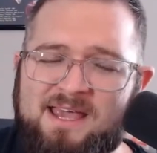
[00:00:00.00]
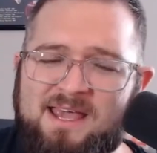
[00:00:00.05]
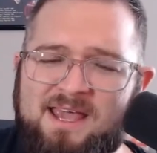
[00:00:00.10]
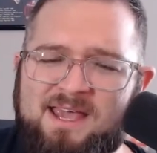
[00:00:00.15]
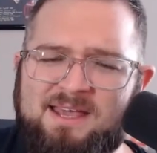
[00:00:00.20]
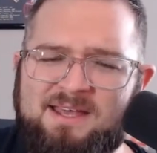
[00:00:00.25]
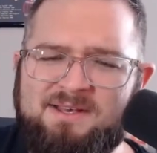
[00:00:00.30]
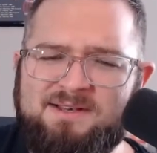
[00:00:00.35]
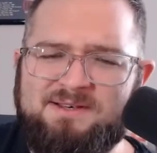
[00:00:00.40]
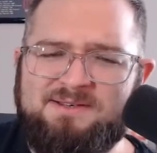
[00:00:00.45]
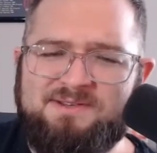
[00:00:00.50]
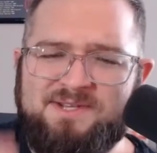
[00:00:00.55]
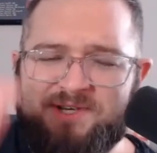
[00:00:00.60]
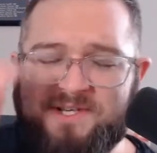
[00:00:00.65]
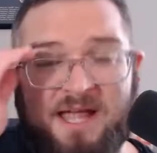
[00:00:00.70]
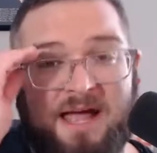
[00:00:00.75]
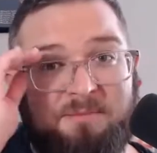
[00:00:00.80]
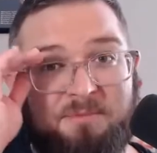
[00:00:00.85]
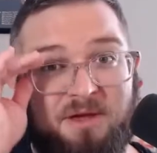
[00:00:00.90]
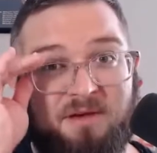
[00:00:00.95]
And
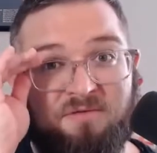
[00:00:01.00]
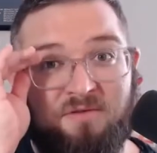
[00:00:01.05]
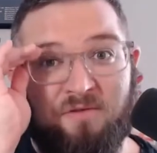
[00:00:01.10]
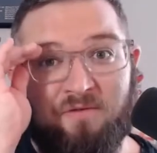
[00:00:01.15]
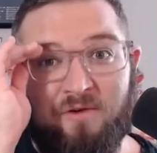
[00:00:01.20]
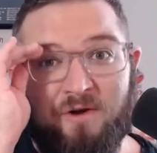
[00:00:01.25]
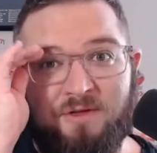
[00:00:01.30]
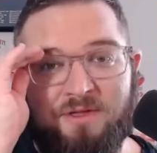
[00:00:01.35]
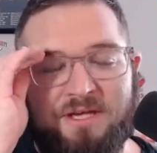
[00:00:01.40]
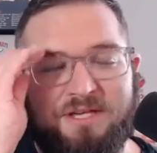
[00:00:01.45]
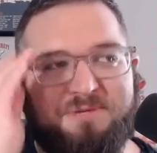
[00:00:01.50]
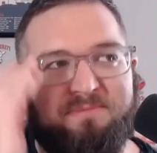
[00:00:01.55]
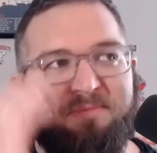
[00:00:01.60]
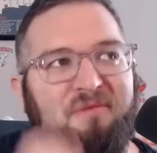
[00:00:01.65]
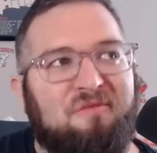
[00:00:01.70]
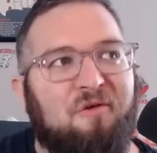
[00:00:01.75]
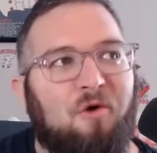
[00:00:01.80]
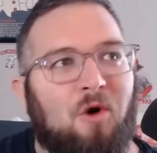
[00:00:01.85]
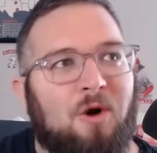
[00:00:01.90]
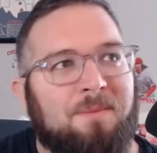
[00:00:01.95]
stop me if you've heard this
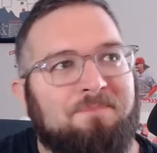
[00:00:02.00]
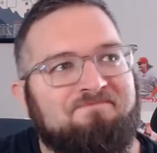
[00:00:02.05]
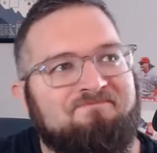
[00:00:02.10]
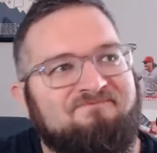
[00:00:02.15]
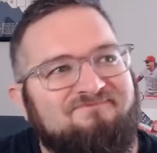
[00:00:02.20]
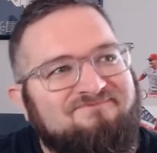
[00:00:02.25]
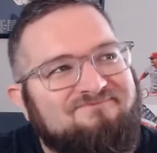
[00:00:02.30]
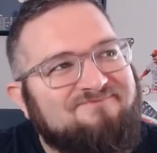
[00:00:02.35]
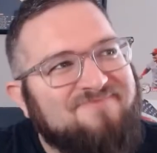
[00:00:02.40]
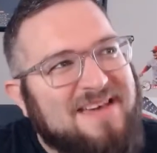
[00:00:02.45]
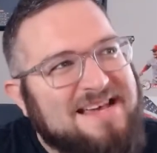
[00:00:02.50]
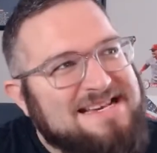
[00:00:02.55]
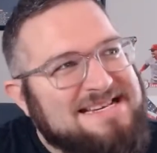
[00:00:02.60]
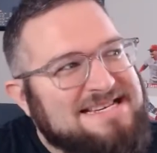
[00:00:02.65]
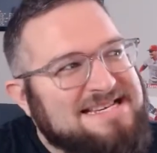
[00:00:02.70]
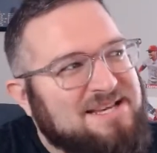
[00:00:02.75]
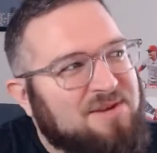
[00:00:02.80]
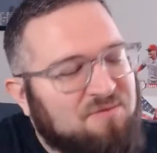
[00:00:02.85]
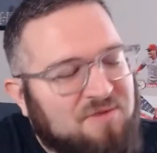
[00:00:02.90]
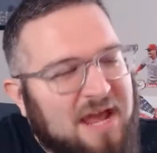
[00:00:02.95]
before.
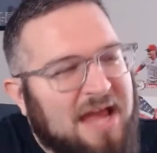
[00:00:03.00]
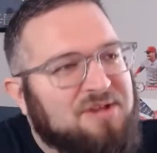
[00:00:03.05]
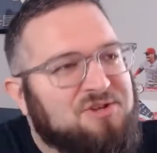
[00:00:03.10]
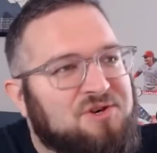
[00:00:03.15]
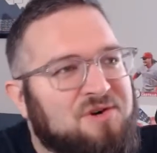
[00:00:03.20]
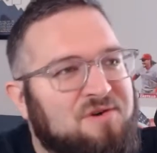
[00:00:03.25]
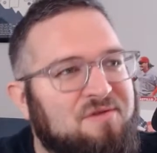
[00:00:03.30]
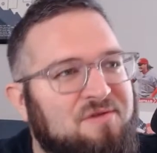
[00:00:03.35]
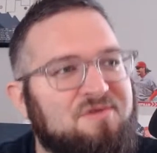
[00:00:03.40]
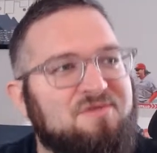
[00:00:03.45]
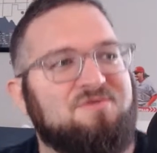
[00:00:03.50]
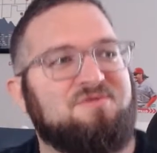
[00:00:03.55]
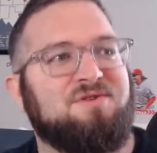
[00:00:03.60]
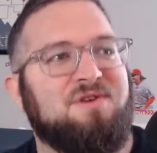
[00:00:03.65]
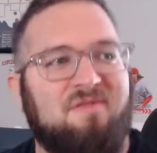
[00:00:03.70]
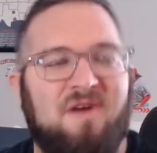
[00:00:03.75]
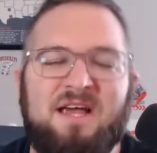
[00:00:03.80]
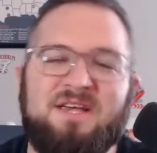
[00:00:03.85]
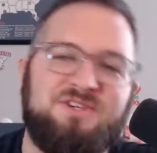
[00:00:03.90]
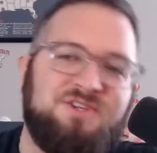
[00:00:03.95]
You've got your
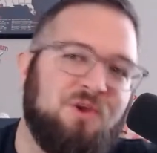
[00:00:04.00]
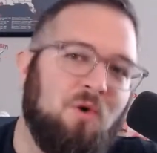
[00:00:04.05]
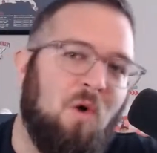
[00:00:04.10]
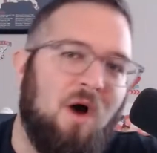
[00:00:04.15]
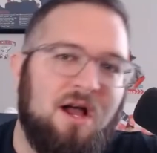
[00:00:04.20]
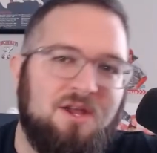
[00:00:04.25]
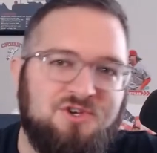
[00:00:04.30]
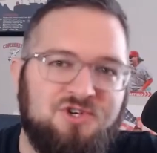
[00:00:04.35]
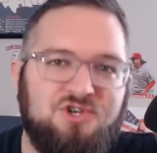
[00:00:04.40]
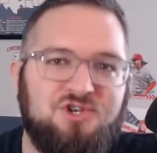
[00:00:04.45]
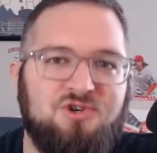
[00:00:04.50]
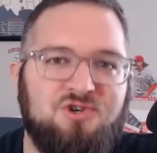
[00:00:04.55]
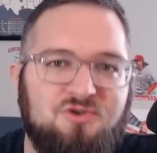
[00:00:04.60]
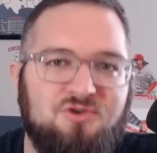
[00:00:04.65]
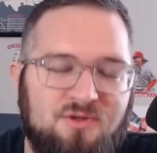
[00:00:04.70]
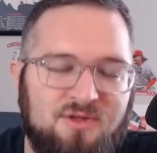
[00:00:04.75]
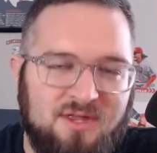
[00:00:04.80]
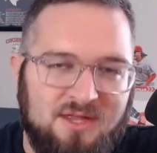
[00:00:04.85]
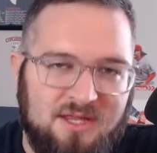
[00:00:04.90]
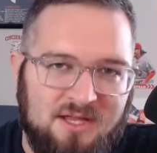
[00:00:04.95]
device to watch
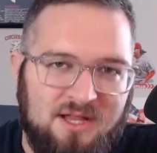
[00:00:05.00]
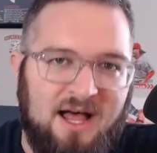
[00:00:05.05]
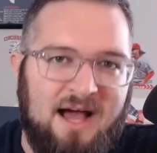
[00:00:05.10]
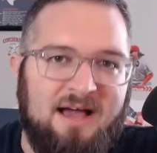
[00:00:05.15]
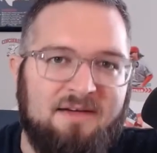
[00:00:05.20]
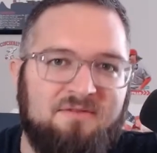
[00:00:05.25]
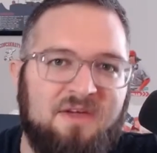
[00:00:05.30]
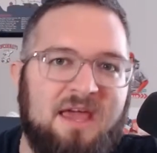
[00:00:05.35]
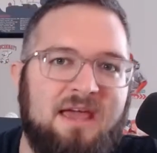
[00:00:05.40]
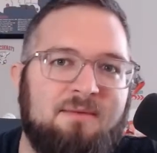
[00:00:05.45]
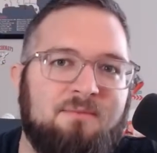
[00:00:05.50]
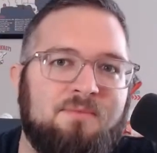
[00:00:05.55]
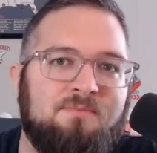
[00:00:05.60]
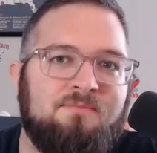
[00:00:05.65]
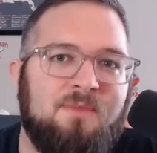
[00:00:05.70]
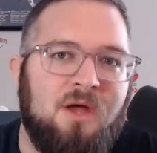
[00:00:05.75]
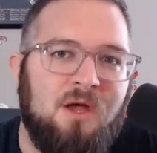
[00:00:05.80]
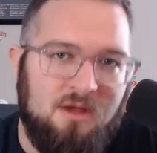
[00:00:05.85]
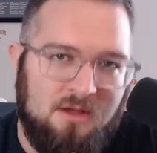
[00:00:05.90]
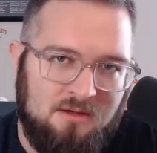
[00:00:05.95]
the live game,
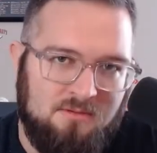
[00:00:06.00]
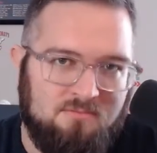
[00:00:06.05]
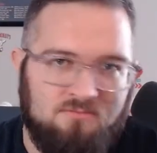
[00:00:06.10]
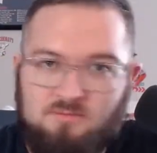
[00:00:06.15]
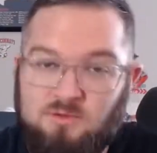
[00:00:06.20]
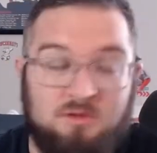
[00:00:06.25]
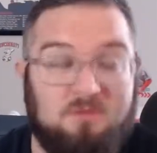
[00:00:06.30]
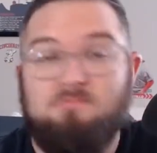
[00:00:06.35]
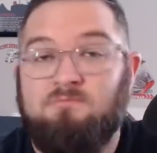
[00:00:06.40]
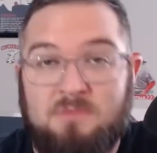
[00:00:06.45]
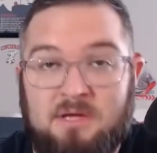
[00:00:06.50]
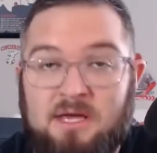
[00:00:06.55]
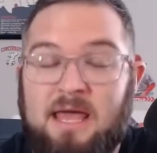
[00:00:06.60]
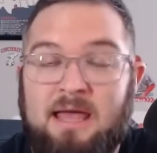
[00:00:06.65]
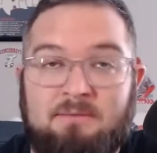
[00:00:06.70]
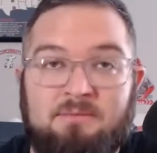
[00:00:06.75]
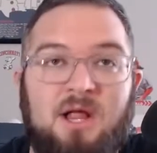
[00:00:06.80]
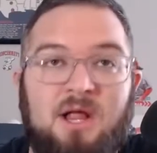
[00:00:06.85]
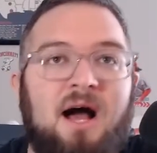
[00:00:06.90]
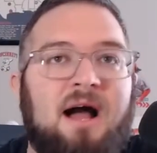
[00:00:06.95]
the
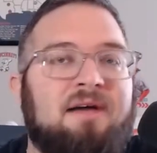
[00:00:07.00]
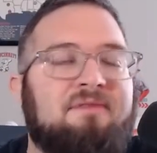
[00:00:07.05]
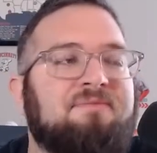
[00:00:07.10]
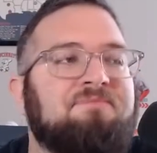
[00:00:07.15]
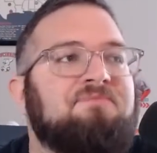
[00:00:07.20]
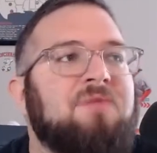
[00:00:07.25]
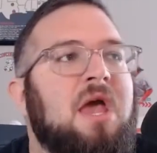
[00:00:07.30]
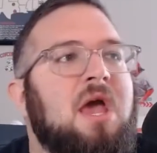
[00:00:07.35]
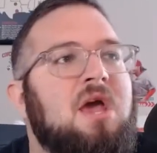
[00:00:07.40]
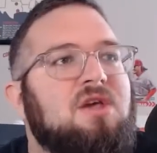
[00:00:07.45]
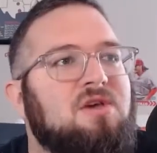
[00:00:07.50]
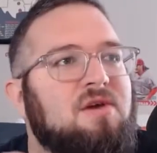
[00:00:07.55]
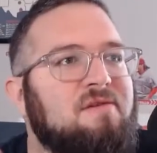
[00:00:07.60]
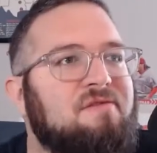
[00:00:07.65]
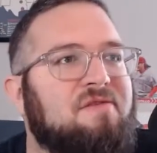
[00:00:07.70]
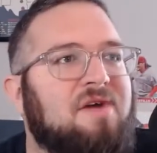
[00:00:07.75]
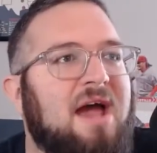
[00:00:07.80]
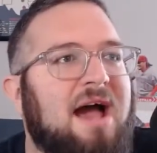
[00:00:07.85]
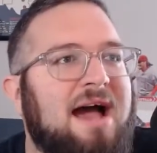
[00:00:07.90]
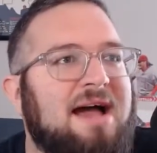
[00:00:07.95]
game live.
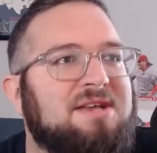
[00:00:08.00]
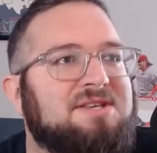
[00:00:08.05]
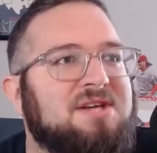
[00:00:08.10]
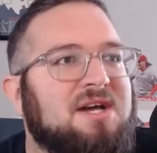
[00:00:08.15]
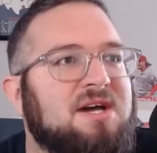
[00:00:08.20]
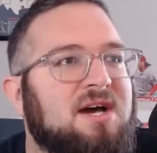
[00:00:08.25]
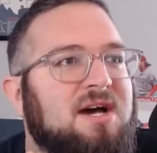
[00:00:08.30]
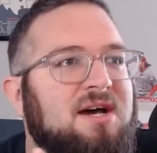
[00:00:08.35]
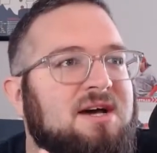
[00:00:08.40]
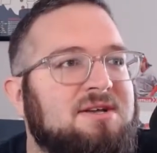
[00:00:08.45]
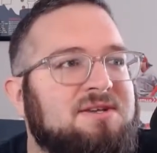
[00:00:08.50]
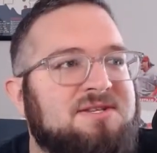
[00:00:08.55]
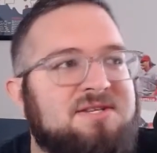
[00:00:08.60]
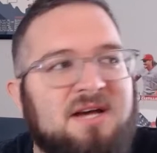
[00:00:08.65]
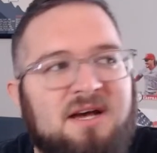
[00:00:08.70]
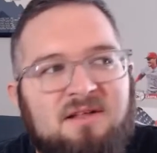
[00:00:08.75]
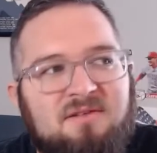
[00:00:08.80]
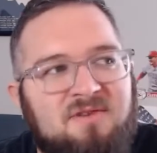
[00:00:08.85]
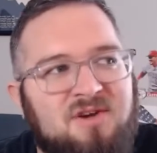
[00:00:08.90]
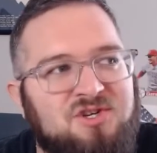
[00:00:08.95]
You've got
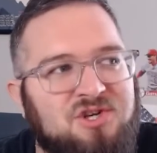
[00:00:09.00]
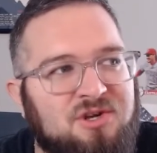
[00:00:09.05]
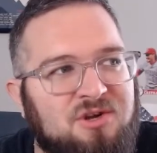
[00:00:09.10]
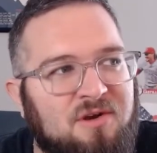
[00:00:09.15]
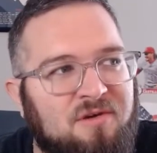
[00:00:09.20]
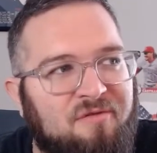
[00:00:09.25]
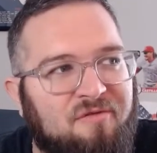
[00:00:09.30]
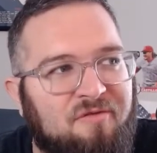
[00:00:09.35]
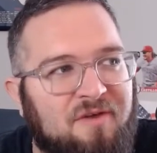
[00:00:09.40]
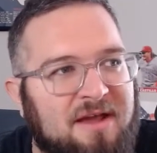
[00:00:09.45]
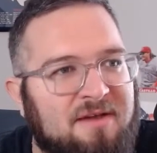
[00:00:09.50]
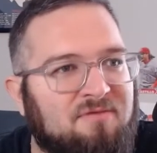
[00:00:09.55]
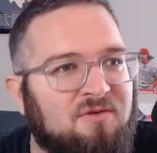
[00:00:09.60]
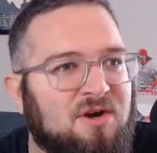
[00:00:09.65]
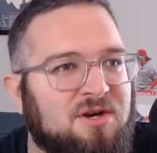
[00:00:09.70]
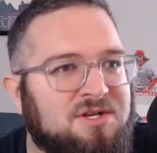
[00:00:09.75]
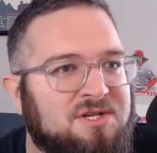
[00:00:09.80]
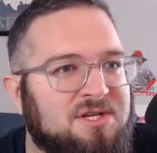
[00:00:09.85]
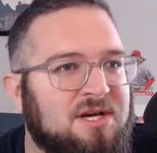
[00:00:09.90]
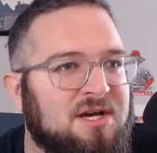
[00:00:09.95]
television, your
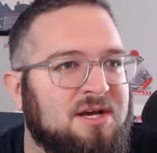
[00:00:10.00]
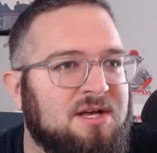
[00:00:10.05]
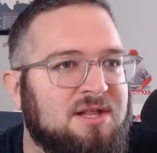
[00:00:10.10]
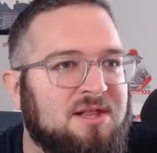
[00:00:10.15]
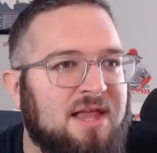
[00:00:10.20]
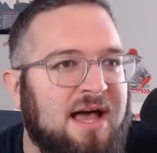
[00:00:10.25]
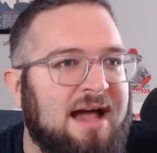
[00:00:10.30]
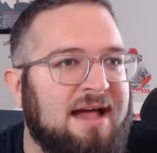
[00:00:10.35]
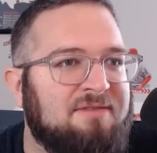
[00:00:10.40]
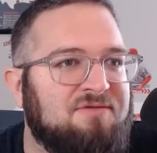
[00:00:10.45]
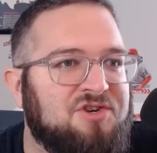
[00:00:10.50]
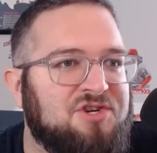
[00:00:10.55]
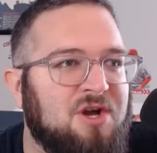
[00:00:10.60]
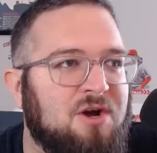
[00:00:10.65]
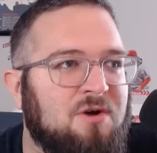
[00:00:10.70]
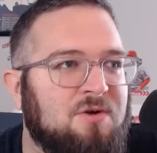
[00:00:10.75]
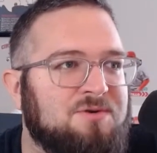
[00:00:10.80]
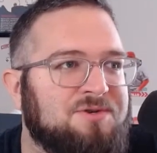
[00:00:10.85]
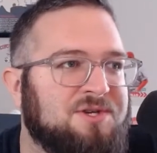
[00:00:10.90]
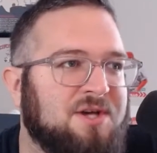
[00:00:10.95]
favorite live
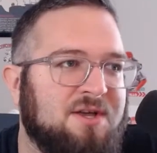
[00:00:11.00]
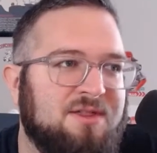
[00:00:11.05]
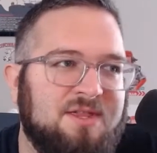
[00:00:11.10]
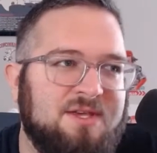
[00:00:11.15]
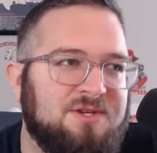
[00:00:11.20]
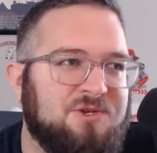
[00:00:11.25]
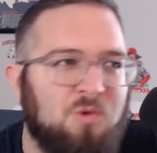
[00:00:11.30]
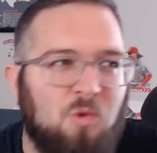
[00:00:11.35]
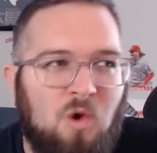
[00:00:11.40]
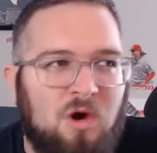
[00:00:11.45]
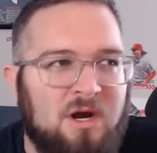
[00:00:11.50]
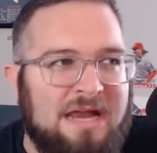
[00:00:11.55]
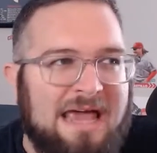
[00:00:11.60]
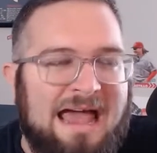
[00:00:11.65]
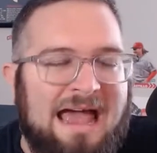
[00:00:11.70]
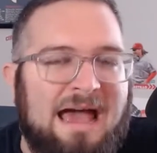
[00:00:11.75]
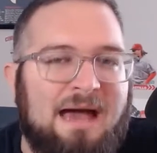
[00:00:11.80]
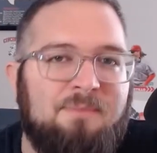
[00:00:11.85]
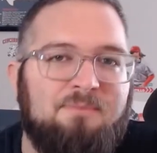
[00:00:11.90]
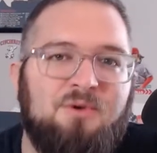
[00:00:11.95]
shows on this one
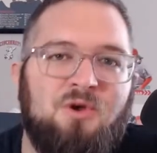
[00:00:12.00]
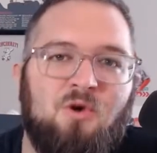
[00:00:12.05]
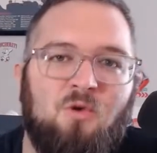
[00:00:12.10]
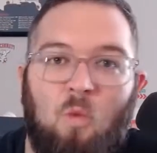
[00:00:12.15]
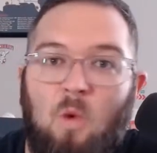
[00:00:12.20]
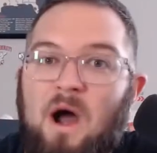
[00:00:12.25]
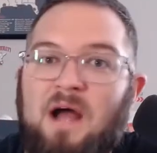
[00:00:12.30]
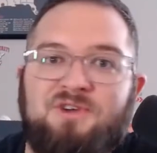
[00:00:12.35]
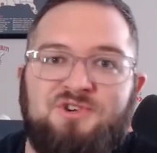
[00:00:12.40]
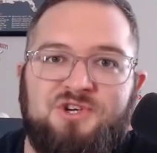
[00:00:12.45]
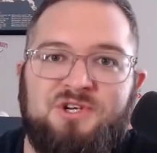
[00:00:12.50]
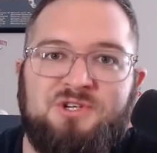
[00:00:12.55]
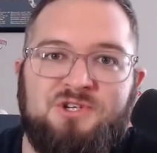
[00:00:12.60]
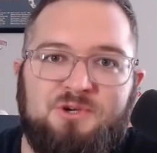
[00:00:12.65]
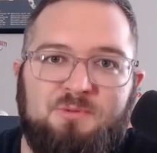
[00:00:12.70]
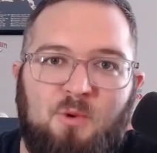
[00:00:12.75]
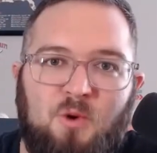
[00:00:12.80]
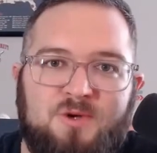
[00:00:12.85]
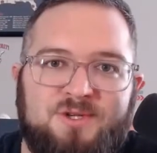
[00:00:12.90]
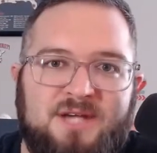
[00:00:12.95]
app. You're watching
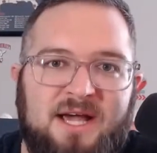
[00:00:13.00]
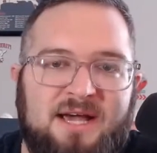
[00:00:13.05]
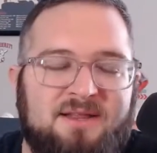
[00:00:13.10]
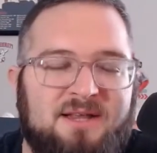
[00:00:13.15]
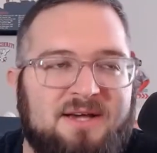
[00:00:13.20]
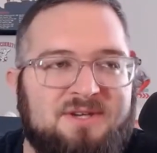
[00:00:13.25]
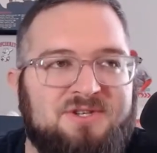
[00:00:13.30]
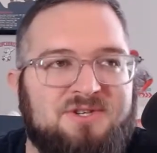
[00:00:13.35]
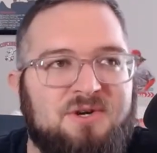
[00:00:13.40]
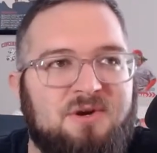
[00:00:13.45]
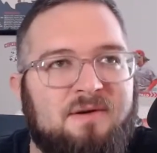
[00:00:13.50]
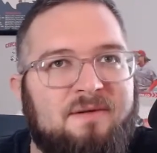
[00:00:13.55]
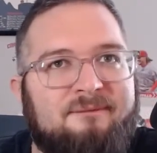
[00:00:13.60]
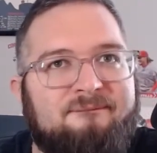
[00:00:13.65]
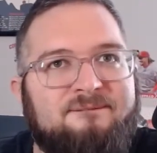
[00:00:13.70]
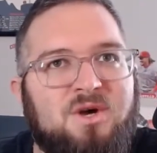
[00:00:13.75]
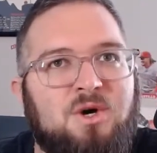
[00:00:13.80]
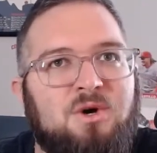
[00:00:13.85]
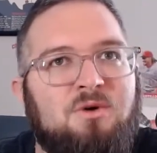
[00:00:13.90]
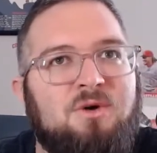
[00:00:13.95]
sports highlights on your
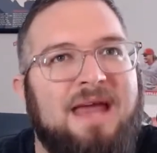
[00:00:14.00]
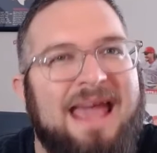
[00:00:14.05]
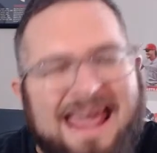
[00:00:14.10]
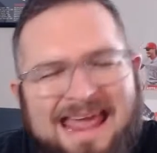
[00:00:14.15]
phone.